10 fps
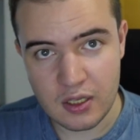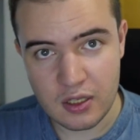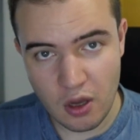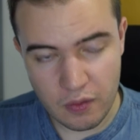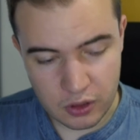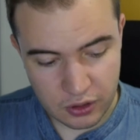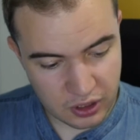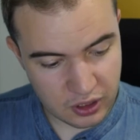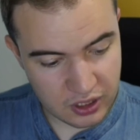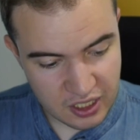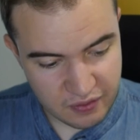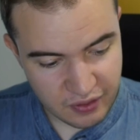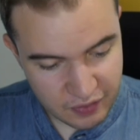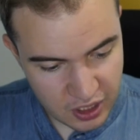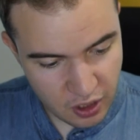novels, these
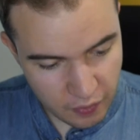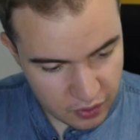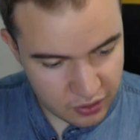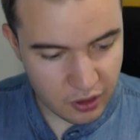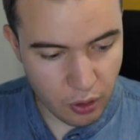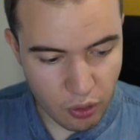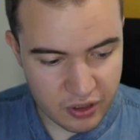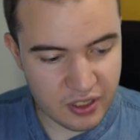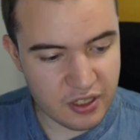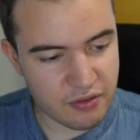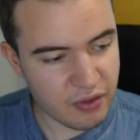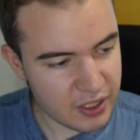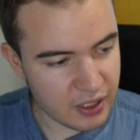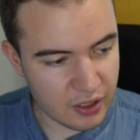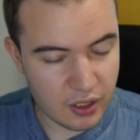fifteen novels that Lawrence has
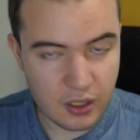written.